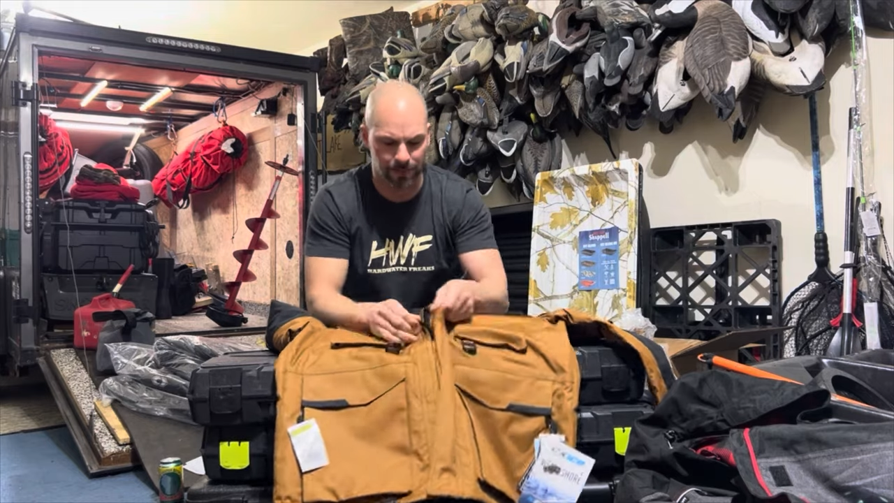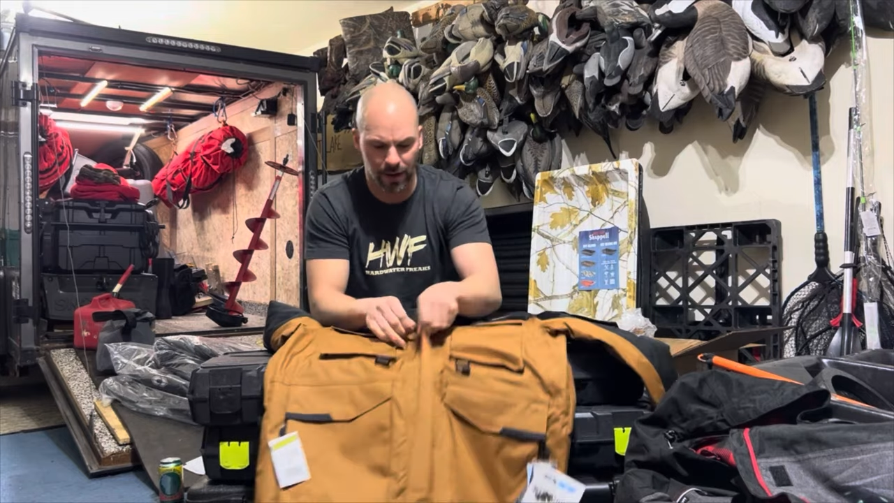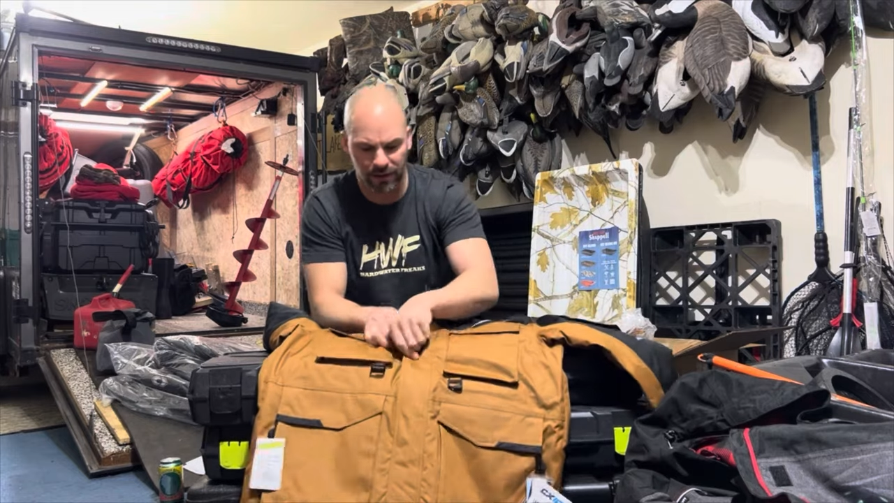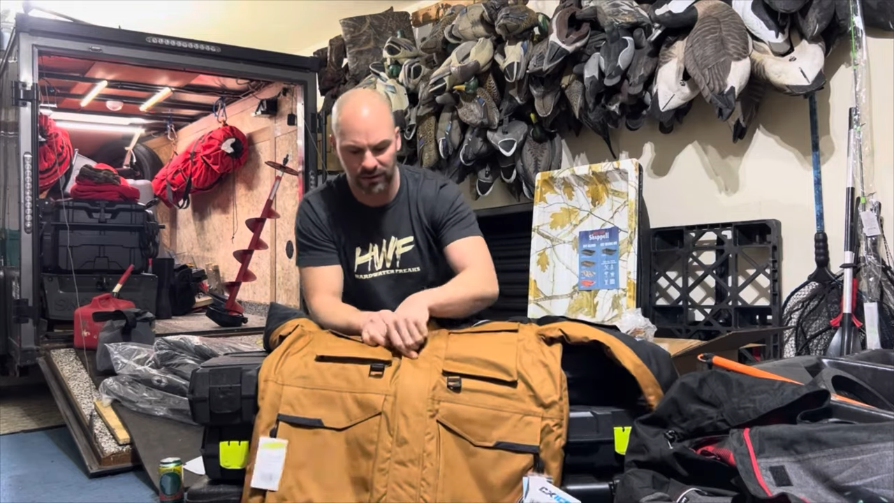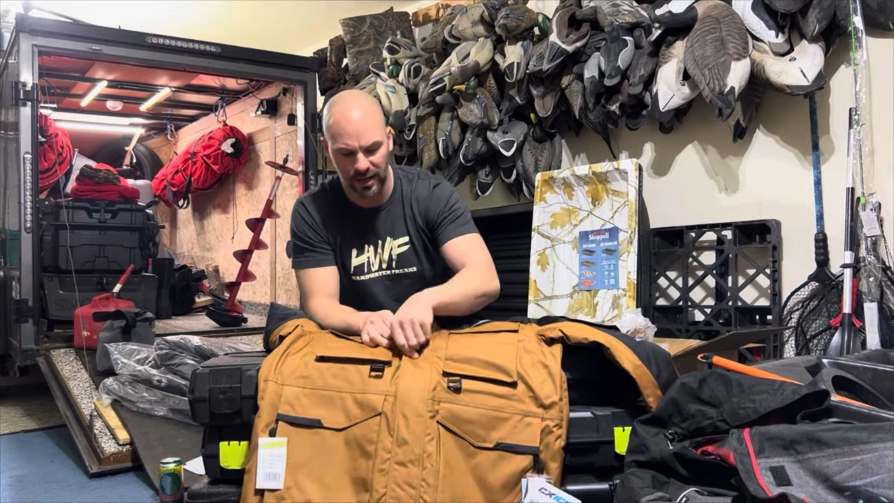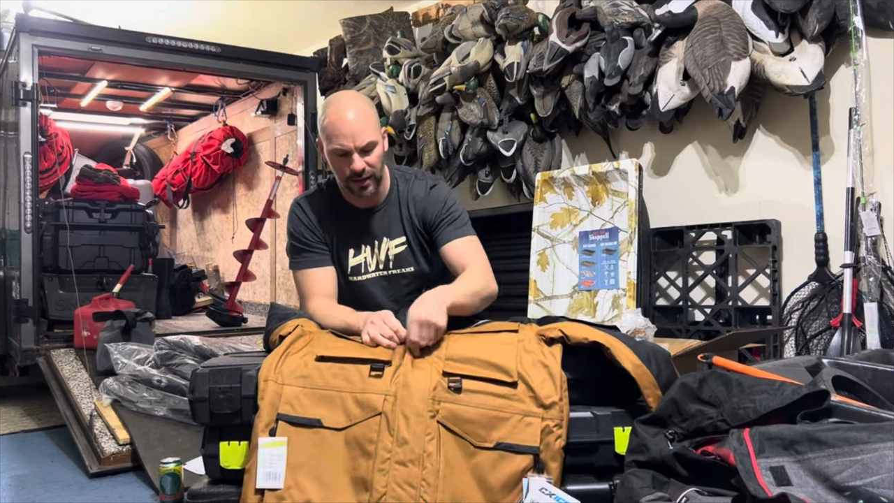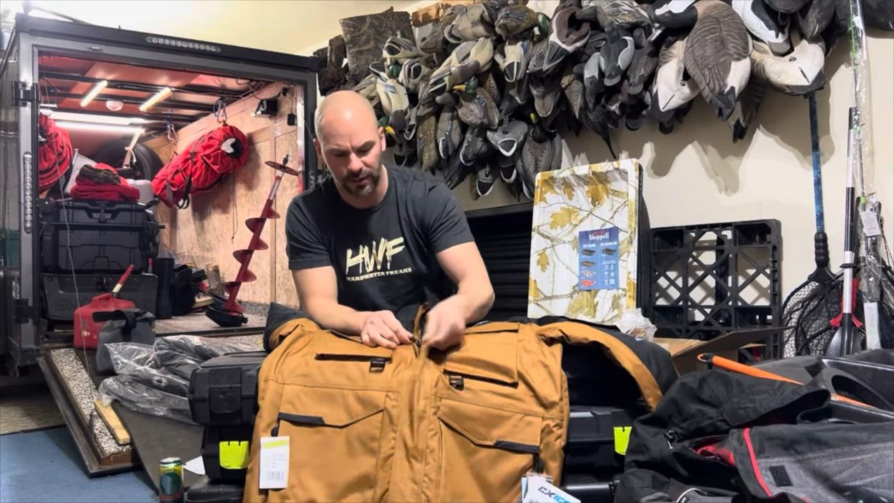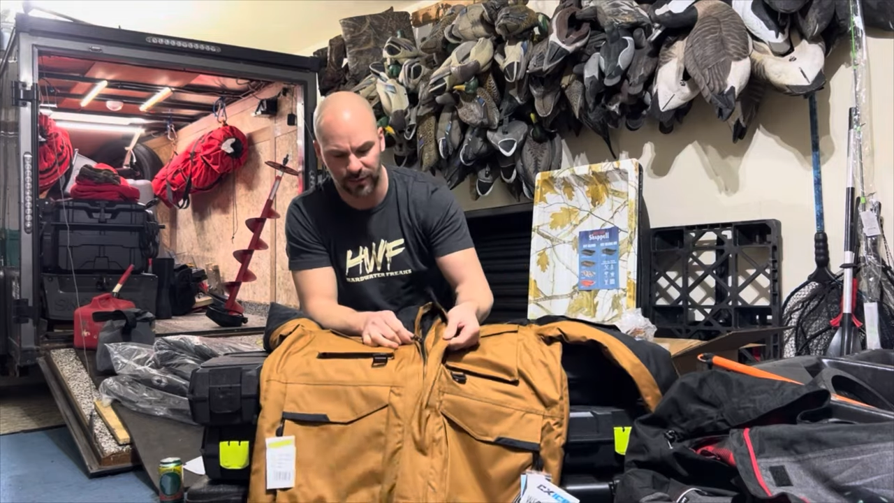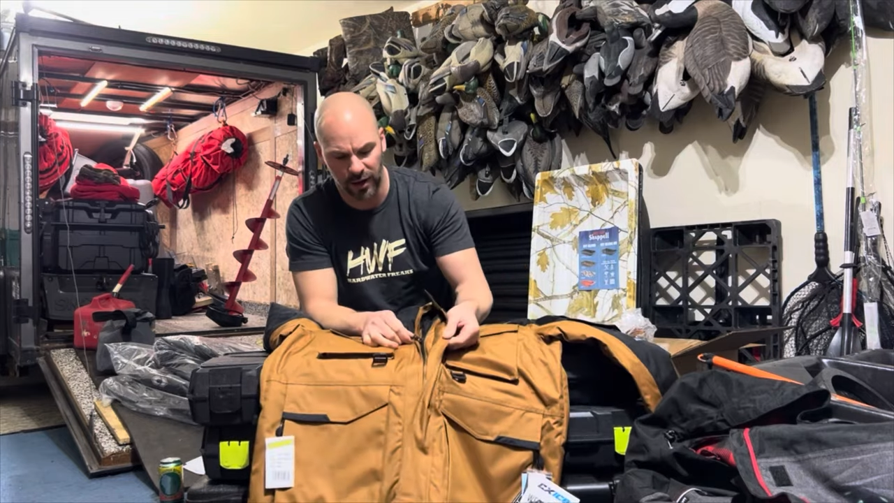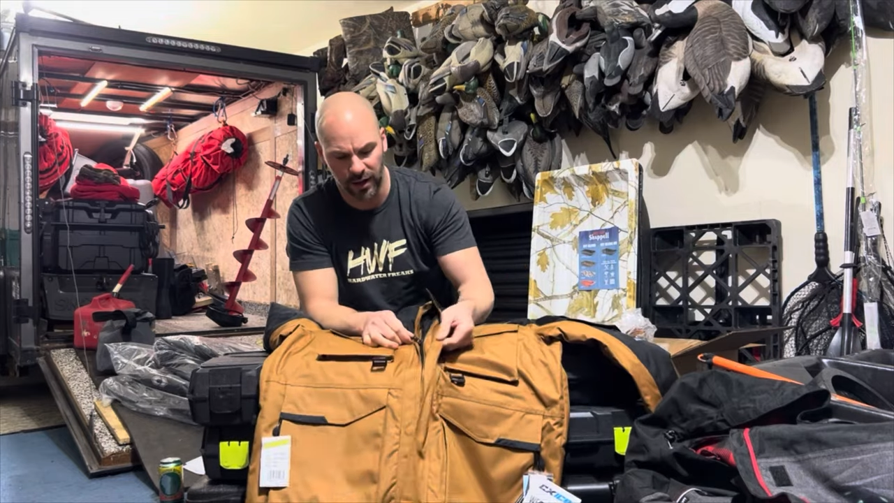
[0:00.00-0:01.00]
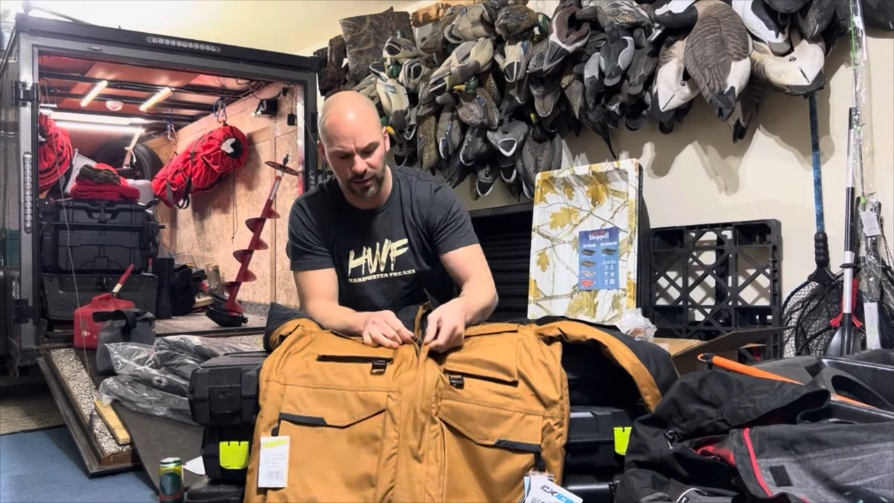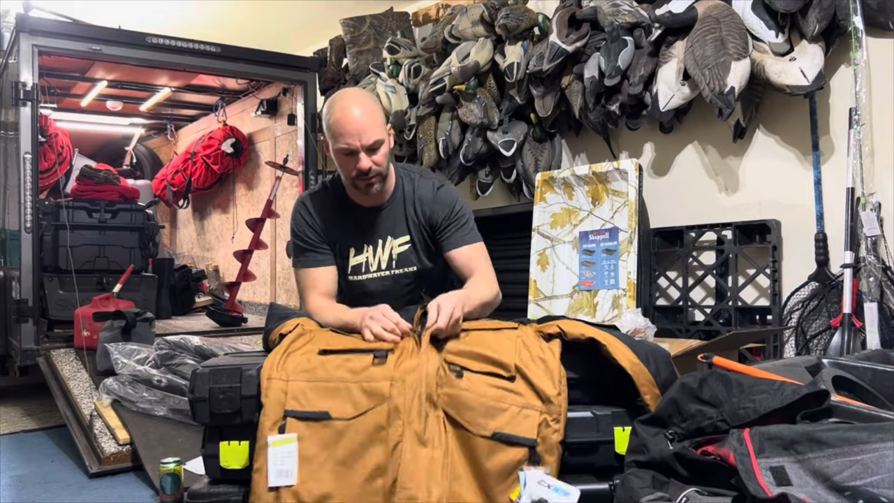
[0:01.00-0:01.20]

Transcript: buttons down the front.